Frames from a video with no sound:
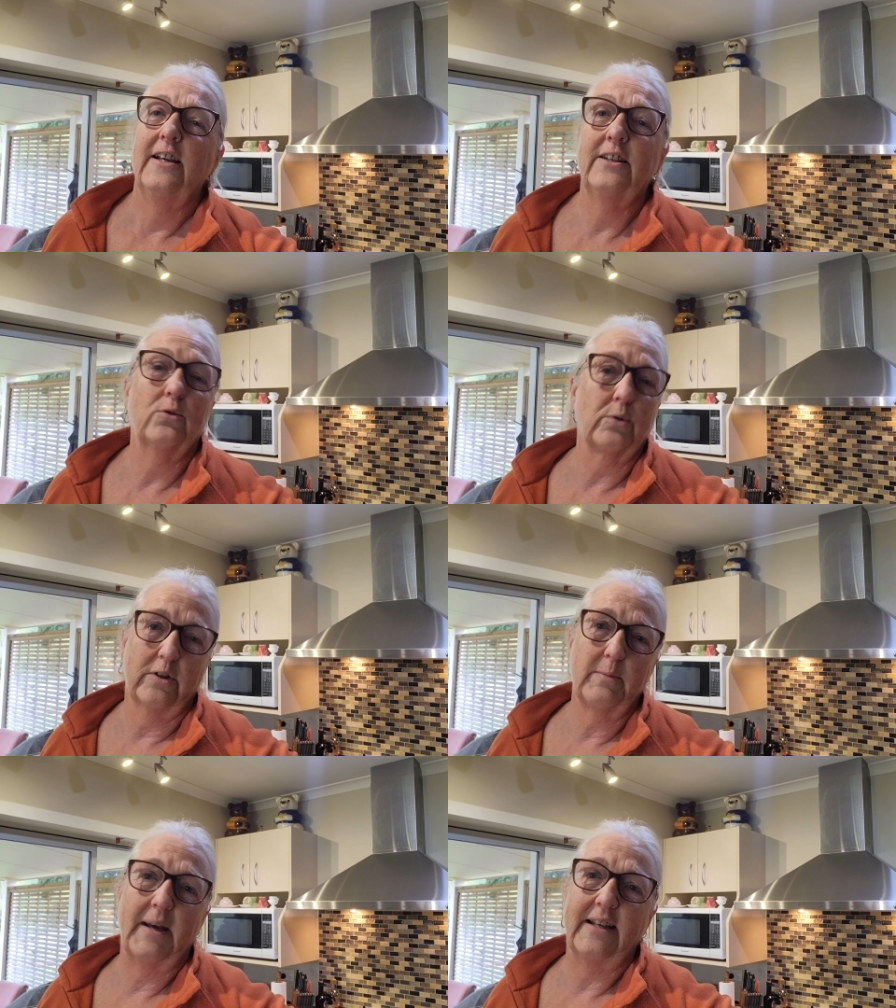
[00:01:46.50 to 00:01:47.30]
in order
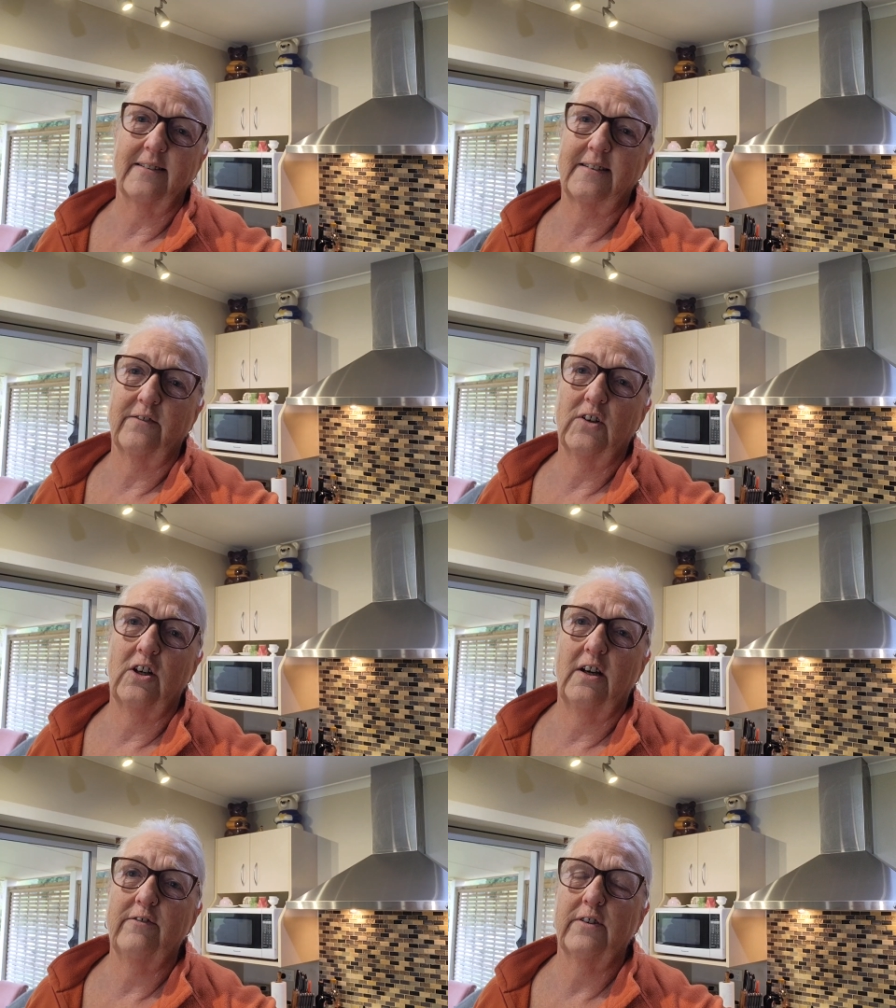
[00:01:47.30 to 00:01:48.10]
to make it
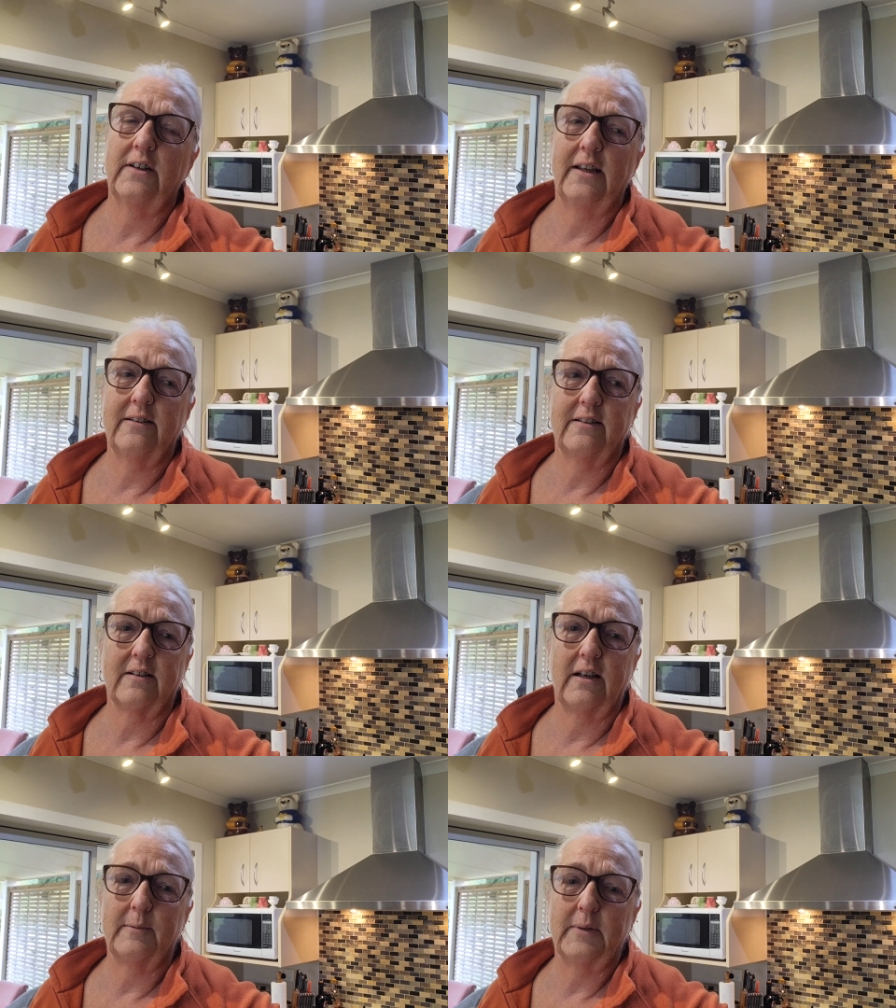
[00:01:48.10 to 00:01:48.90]
survive, and
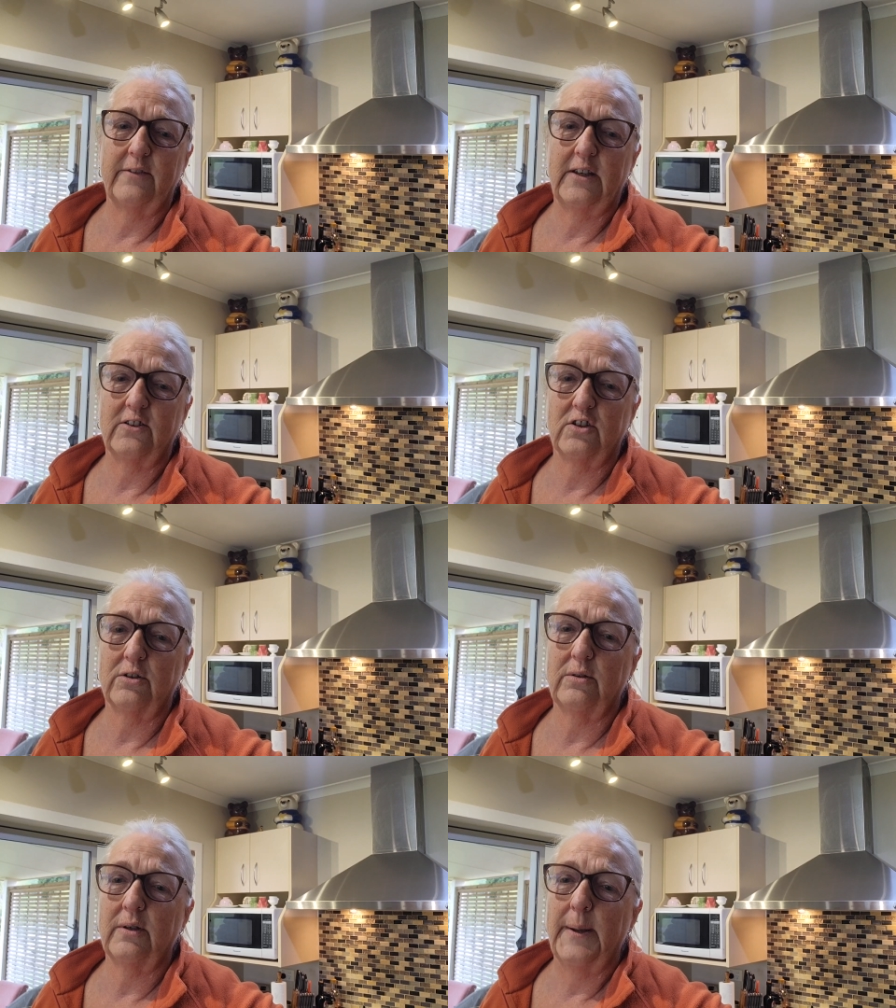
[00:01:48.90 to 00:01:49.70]
um, I've had
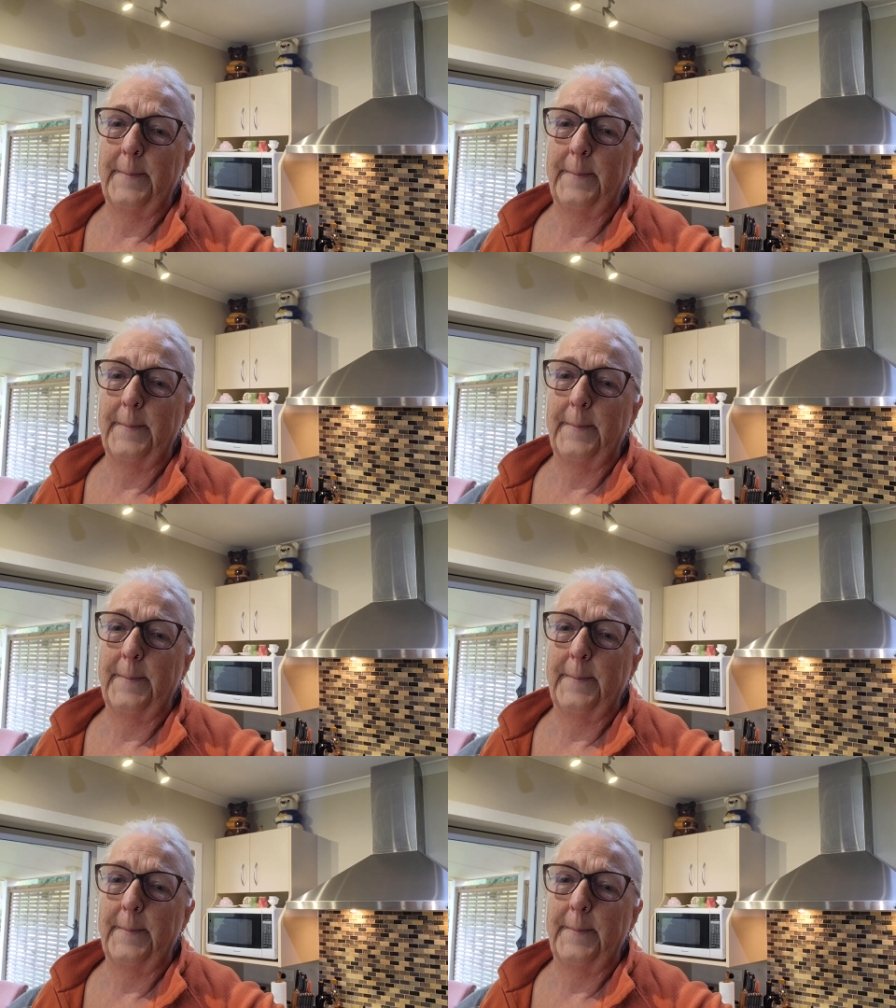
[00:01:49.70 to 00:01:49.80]
to